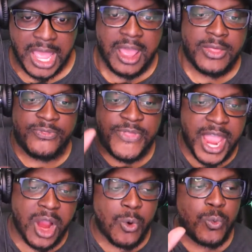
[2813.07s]

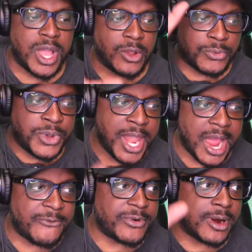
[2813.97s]
There will
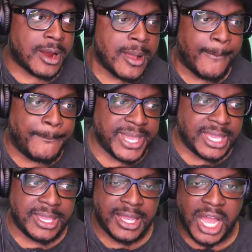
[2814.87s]
never
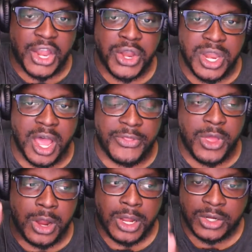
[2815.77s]
be
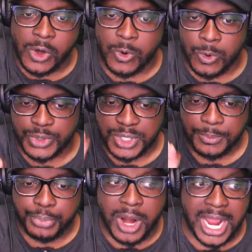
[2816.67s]
another Coach
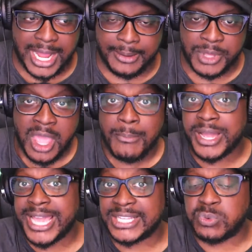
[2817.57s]
Prime. But
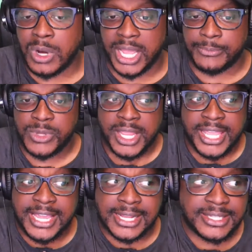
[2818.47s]
guess what?
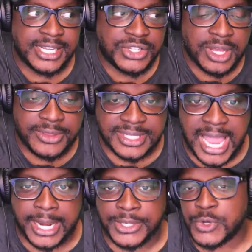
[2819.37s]
He can teach others how
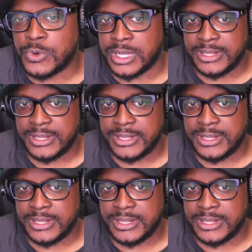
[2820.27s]
to do it.